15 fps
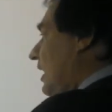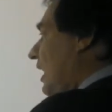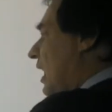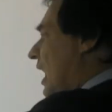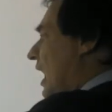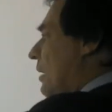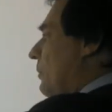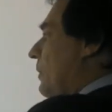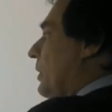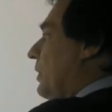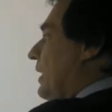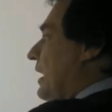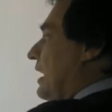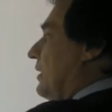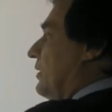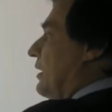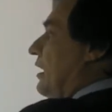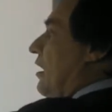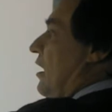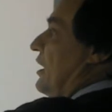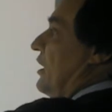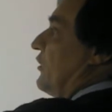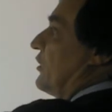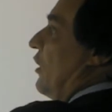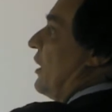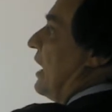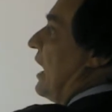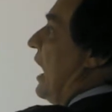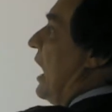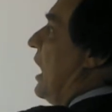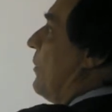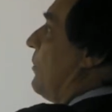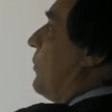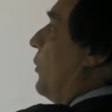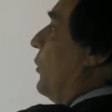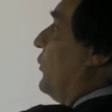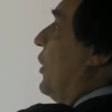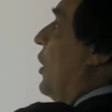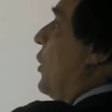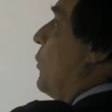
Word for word: um, the, the line is going upwards,